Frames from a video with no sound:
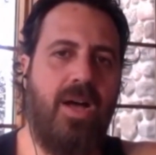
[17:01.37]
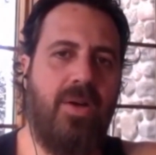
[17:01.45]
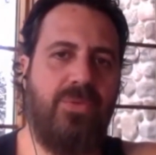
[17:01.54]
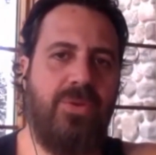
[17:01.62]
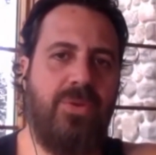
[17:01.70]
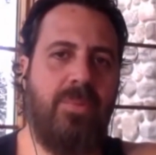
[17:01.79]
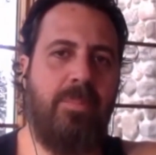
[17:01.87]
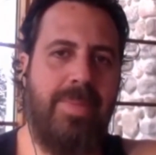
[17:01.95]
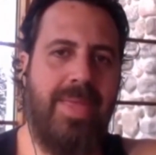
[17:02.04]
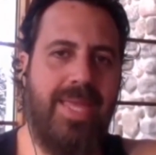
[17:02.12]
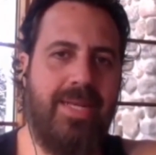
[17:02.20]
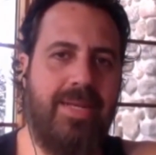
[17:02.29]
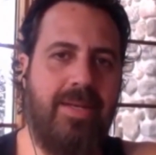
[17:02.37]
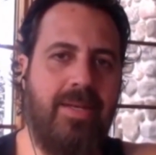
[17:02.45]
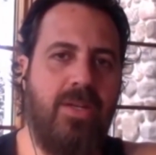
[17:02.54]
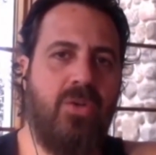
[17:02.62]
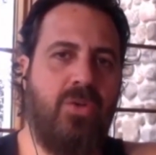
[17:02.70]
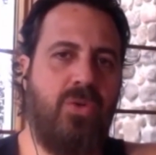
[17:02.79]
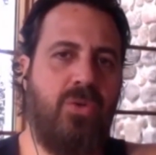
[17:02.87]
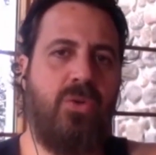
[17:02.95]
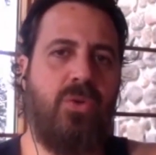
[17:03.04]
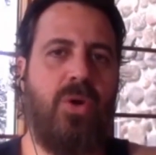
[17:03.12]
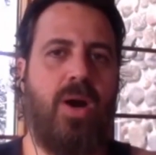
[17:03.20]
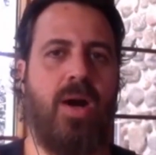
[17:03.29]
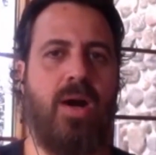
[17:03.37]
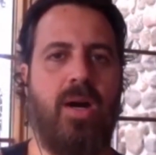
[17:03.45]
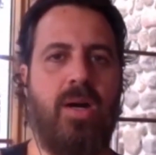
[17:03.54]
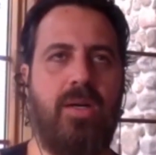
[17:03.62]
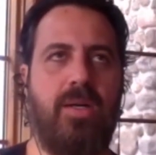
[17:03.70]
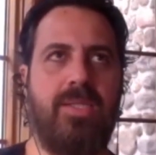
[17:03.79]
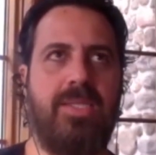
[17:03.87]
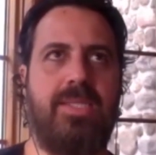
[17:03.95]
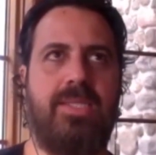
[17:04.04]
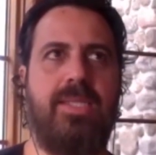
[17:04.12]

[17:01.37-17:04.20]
offer men who are